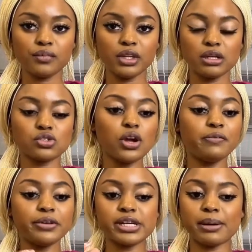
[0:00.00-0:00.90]
It's not
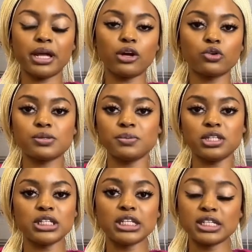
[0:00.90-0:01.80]
every time that you're going to be
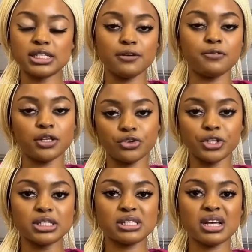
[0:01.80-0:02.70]
needing a saving
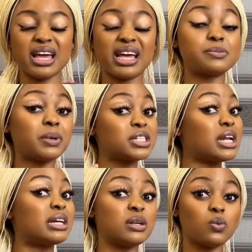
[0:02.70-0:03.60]
grace, especially
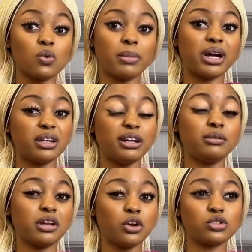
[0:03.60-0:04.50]
as a woman.
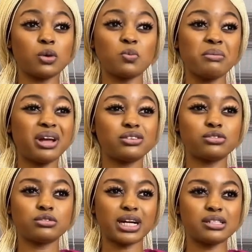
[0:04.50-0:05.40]
Some women
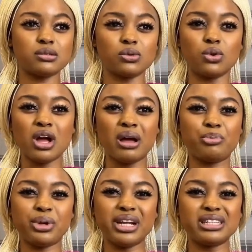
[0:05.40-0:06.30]
try to
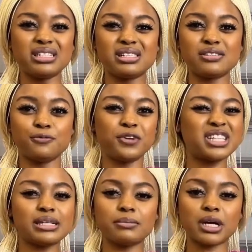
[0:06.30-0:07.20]
play this
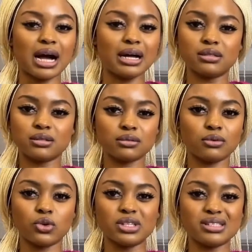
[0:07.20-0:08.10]
victim card
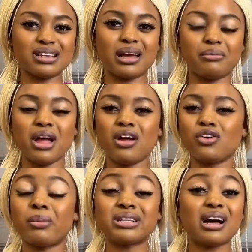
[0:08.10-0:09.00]
all the time,
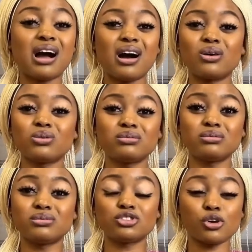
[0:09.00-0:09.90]
no matter how
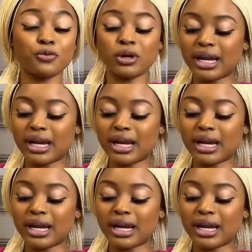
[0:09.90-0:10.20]
tough you're.